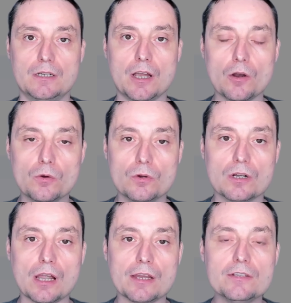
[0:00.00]
Hello,
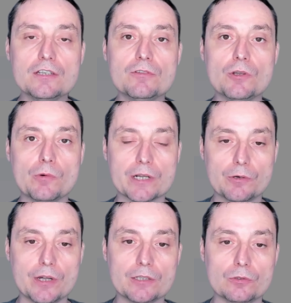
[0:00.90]
in this video we're
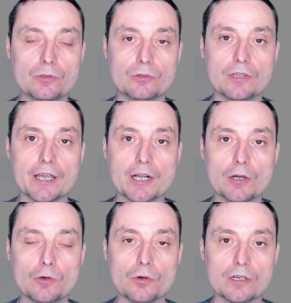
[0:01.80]
going to take a
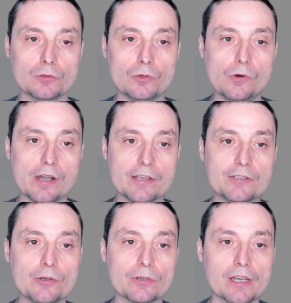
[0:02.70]
look to SEO